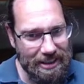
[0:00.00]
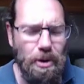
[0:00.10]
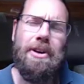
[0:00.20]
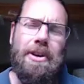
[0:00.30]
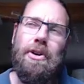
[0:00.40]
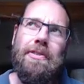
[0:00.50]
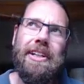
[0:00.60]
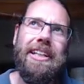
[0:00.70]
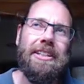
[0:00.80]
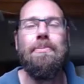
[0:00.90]
or
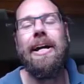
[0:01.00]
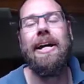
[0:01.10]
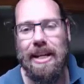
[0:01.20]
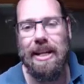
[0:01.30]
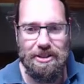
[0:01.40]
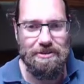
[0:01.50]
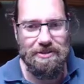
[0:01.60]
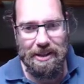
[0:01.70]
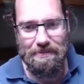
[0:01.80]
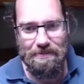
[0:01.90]
whoever, yes, my, my list
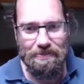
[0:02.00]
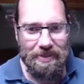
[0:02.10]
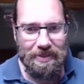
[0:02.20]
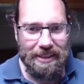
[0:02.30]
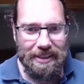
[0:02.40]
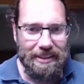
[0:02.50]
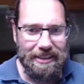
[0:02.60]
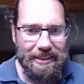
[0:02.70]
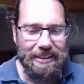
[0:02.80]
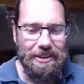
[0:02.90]
of um,
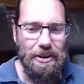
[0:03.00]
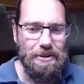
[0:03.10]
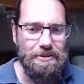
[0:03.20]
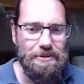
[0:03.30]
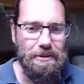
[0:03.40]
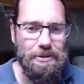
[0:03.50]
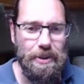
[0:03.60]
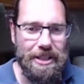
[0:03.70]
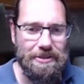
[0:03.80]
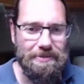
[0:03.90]
of, of
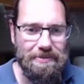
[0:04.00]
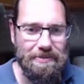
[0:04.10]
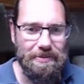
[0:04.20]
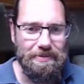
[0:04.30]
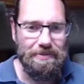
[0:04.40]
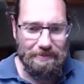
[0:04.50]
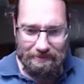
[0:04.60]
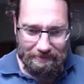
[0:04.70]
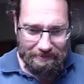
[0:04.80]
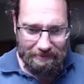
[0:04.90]
tweets
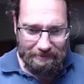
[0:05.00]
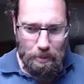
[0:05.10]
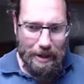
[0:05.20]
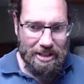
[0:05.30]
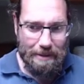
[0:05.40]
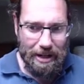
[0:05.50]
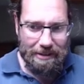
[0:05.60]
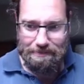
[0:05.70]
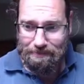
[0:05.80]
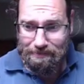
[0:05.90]
on my
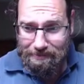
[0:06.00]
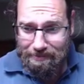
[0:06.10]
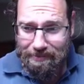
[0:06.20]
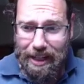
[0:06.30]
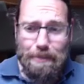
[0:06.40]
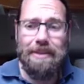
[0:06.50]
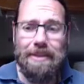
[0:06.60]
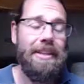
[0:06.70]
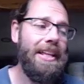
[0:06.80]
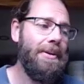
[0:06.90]
timeline.
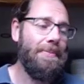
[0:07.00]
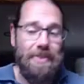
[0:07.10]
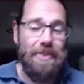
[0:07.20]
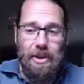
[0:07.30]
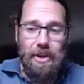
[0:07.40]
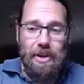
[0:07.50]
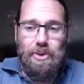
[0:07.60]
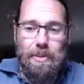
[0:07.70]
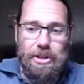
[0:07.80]
But anyway, that's all